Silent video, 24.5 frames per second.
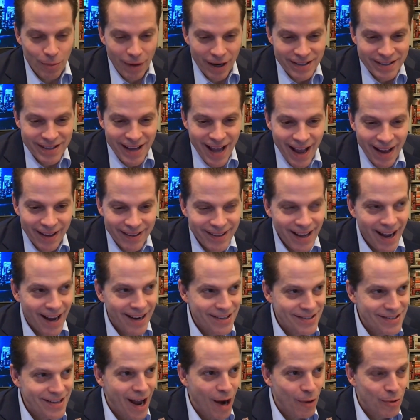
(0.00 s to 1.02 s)
My dad
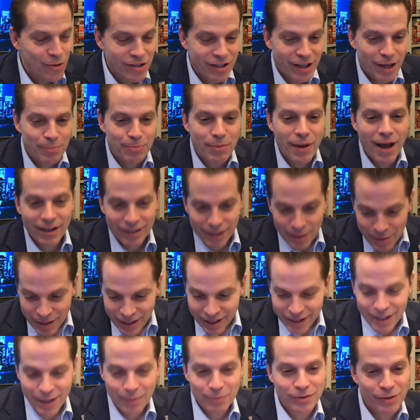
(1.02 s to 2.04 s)
got his hours cut back. Let me
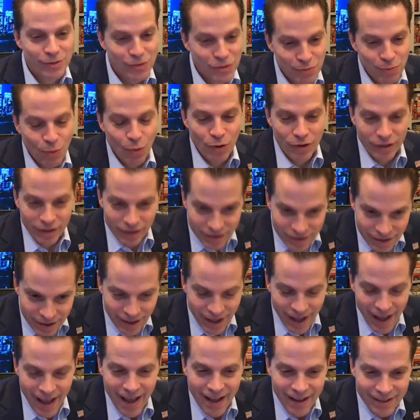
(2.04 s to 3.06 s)
get up this morning and
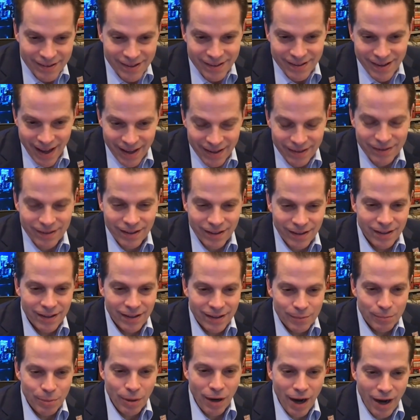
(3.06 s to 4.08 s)
add to that
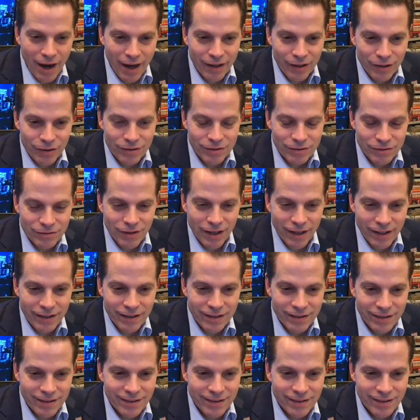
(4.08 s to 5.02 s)
pile, right?